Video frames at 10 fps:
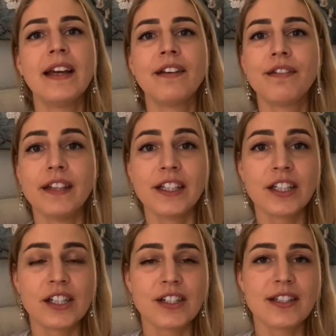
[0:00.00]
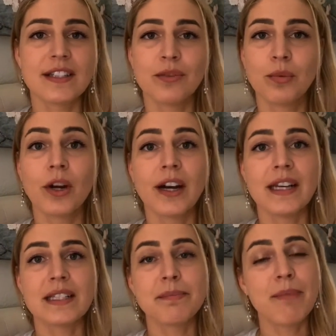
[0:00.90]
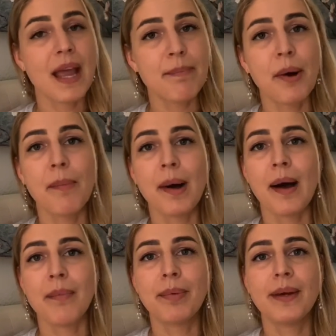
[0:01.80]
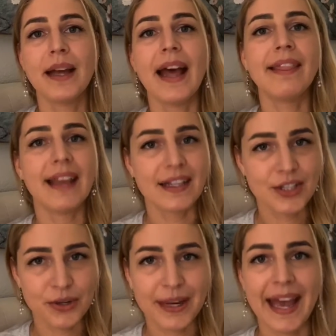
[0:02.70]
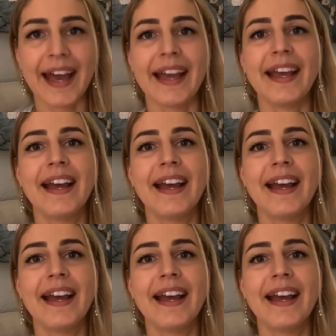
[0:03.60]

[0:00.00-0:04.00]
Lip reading: fears and worries may pop up, and that's okay.